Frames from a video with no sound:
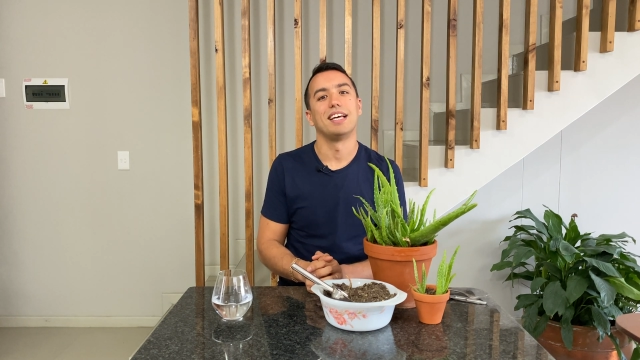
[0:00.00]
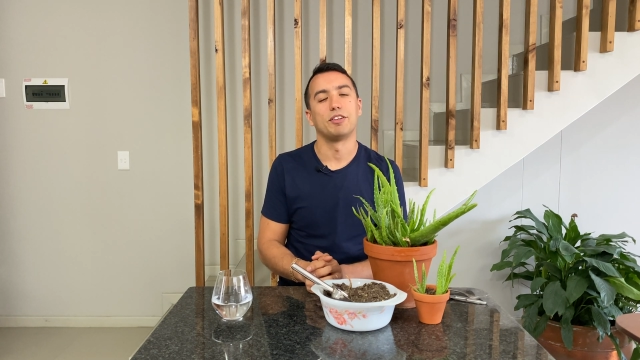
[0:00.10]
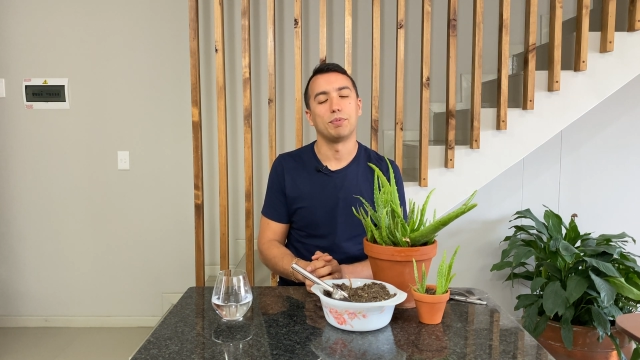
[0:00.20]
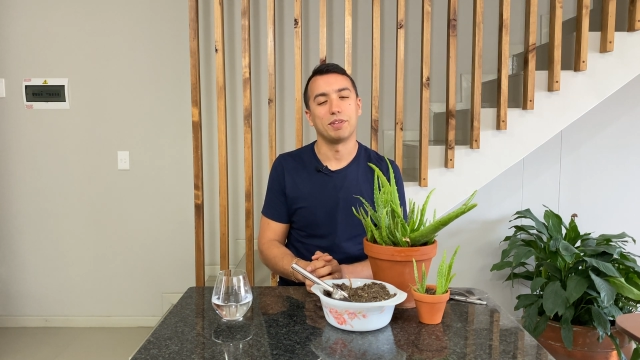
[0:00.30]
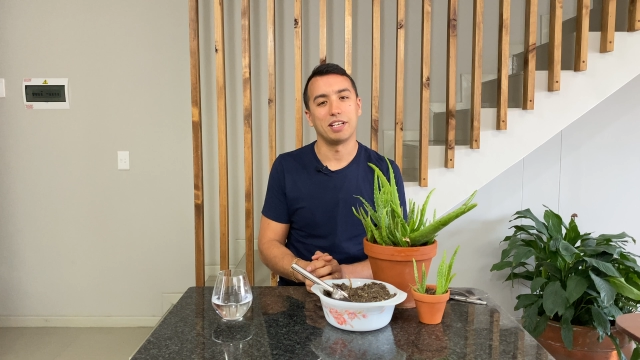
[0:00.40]

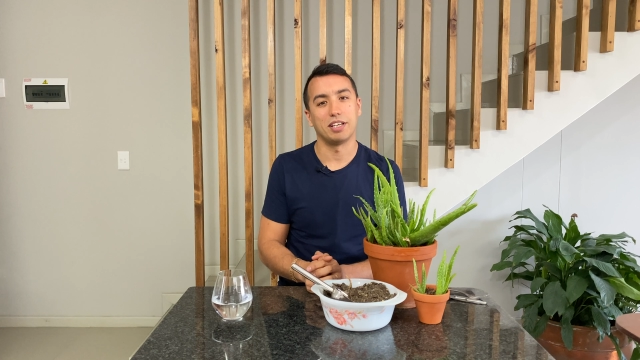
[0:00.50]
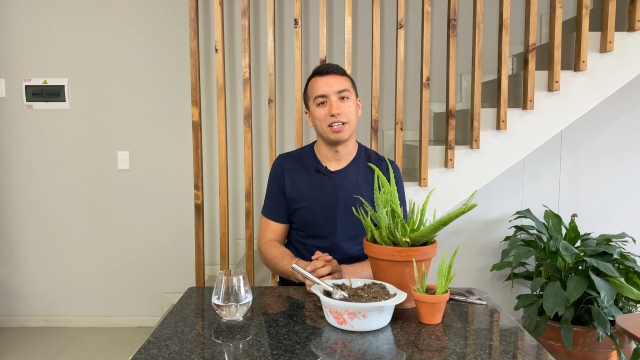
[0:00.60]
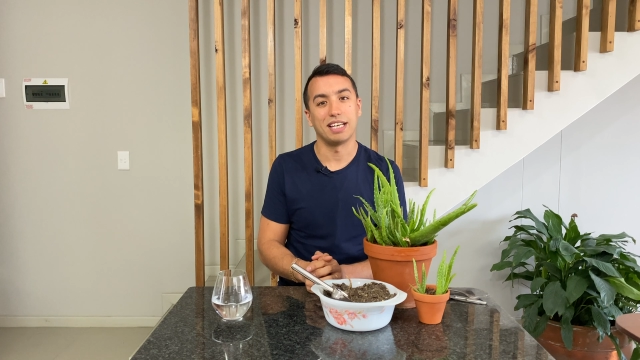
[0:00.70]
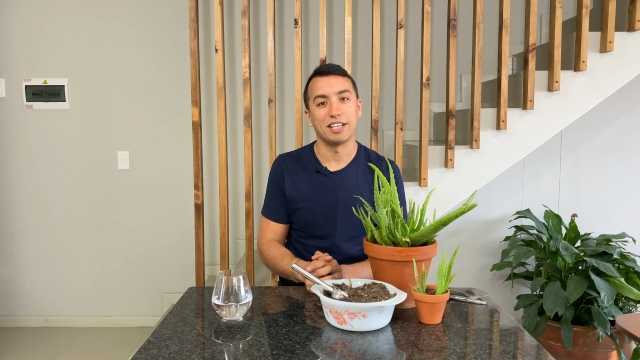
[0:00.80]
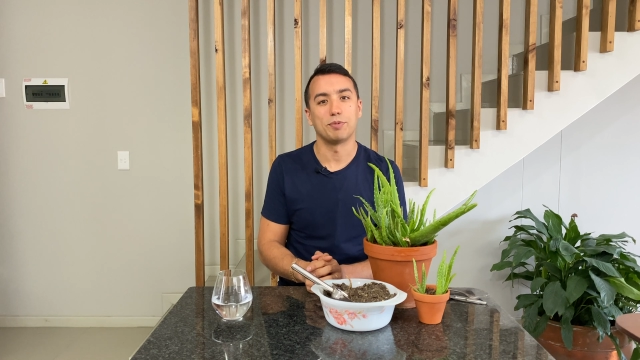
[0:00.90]

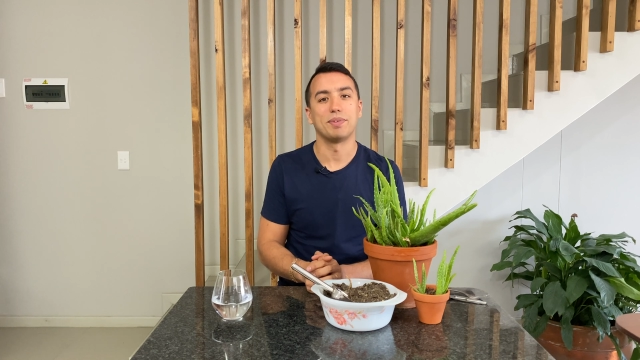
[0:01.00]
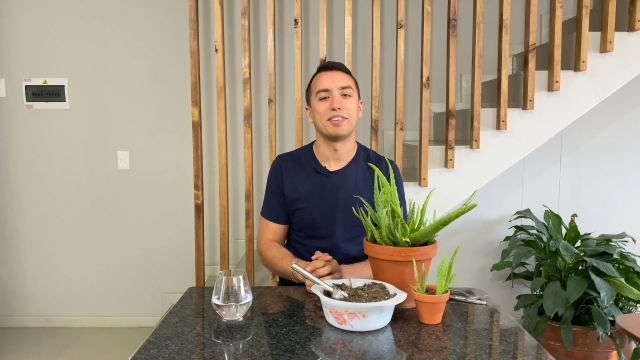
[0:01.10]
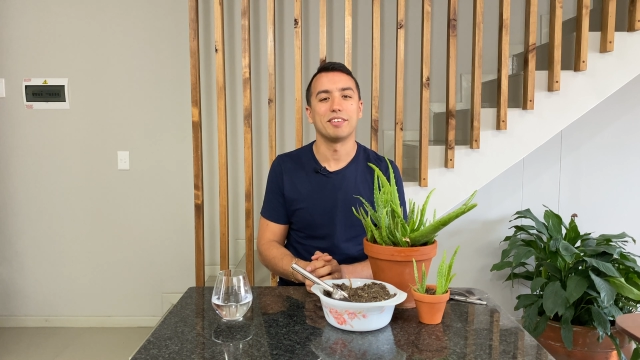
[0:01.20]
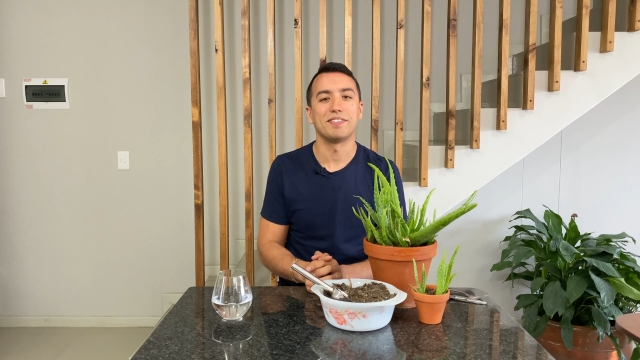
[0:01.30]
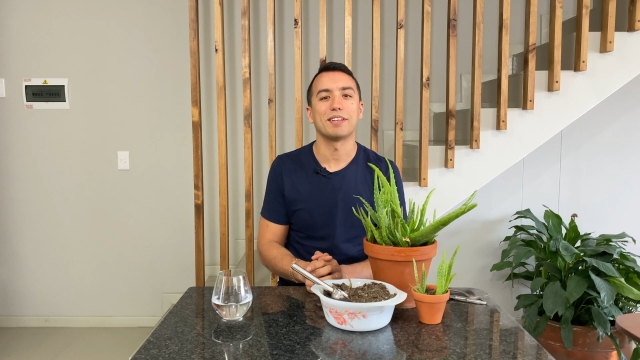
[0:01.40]
a
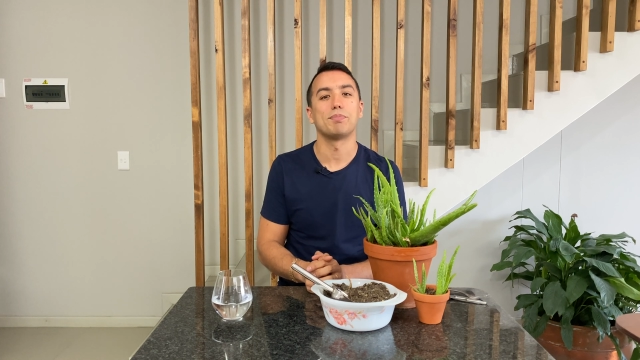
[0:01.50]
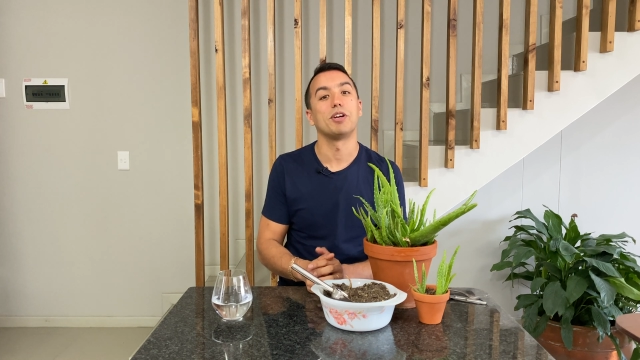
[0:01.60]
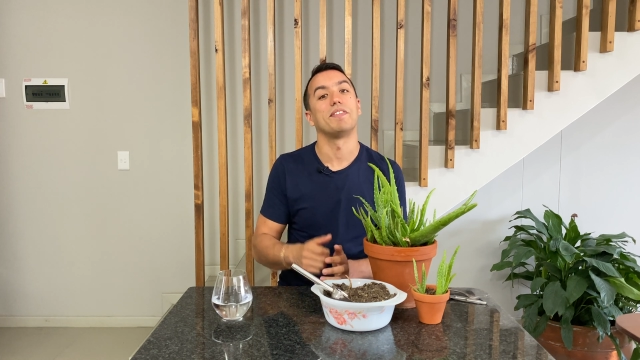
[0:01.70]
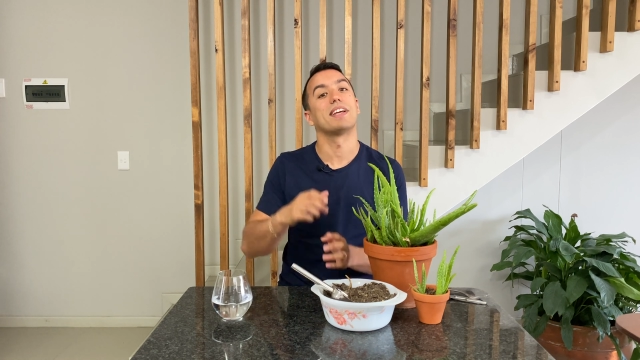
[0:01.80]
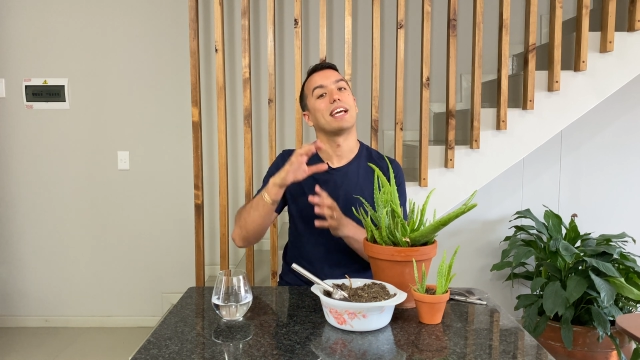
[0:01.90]
specific
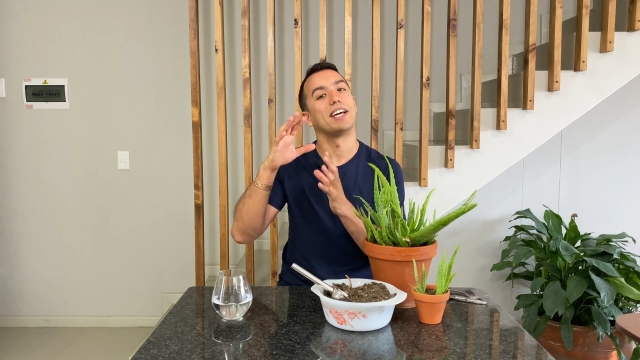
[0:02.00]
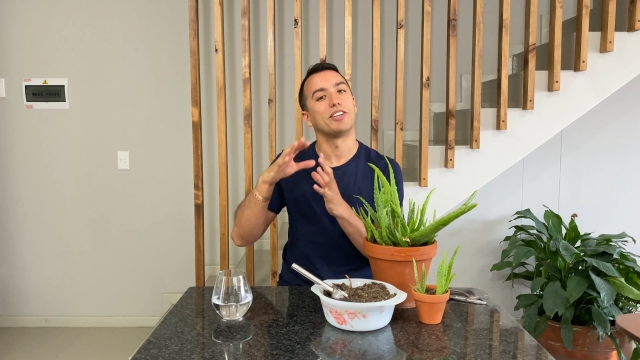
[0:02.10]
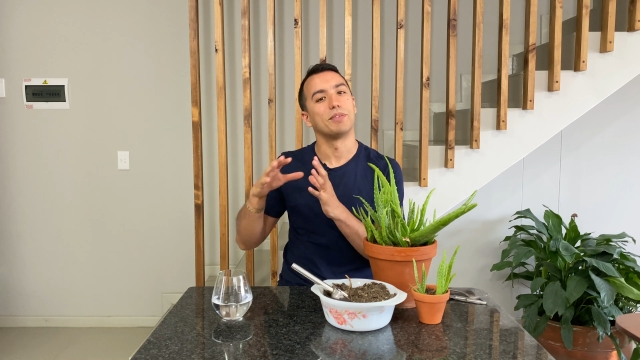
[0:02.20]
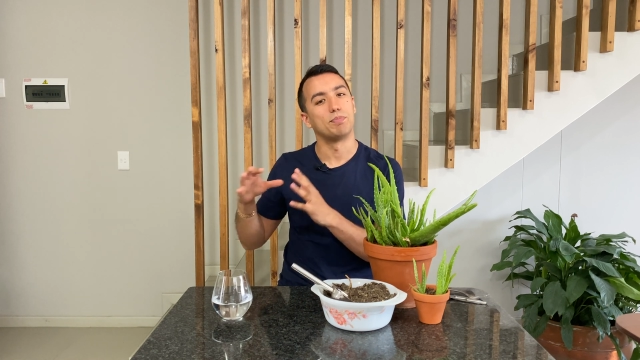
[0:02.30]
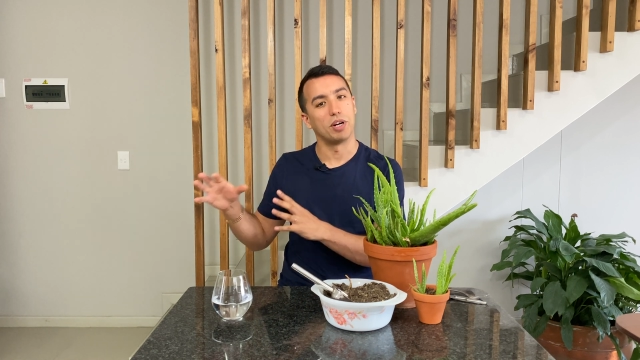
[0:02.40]

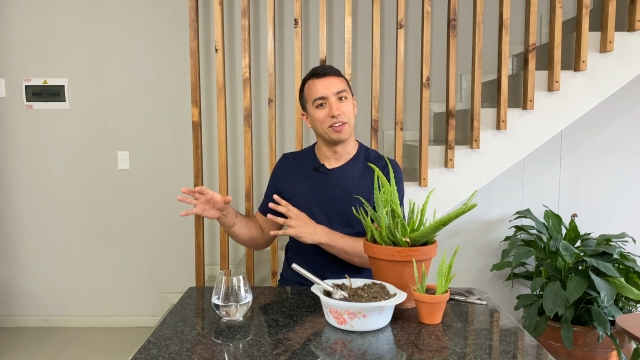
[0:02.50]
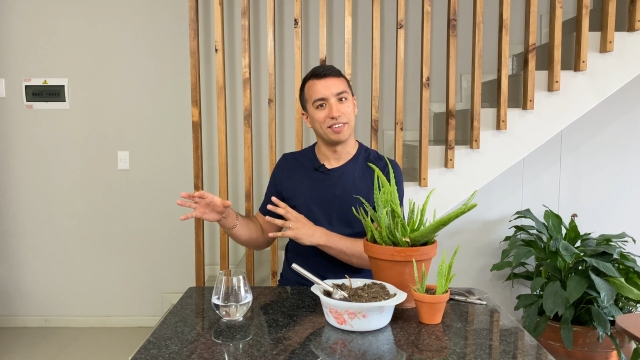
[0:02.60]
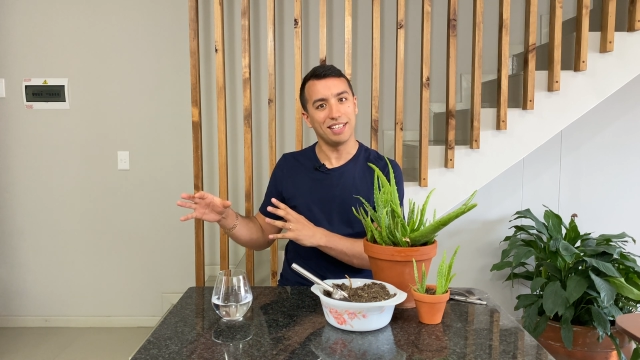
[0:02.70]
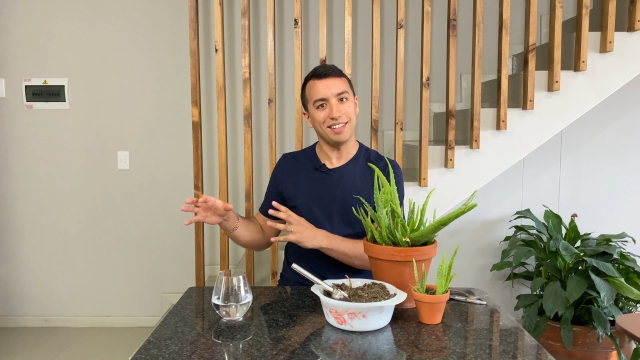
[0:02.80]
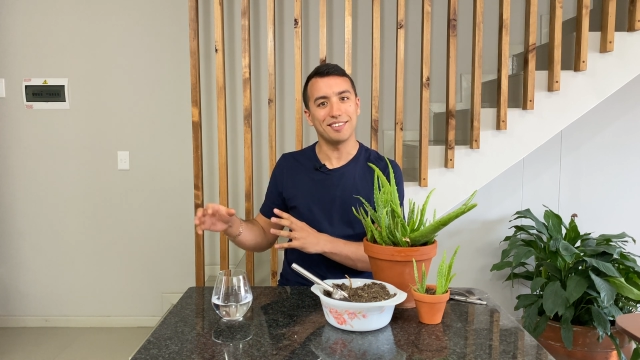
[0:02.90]
purification
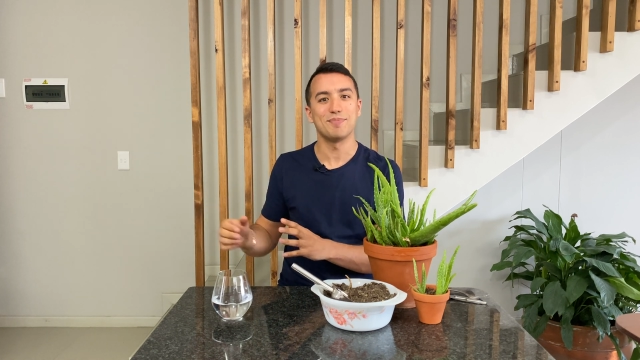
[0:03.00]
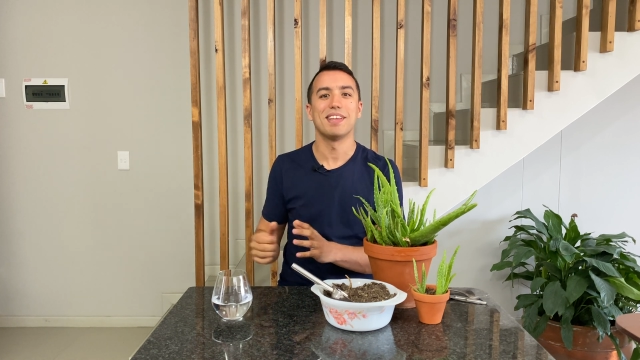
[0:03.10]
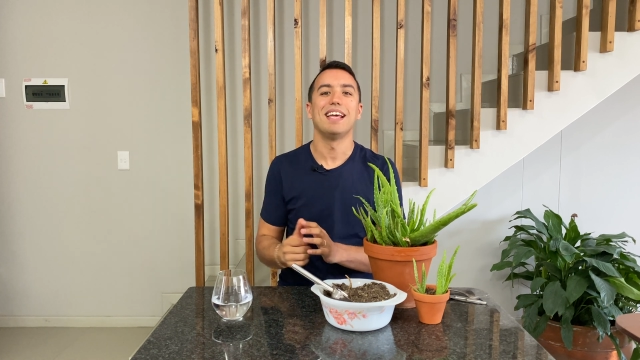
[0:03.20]
process.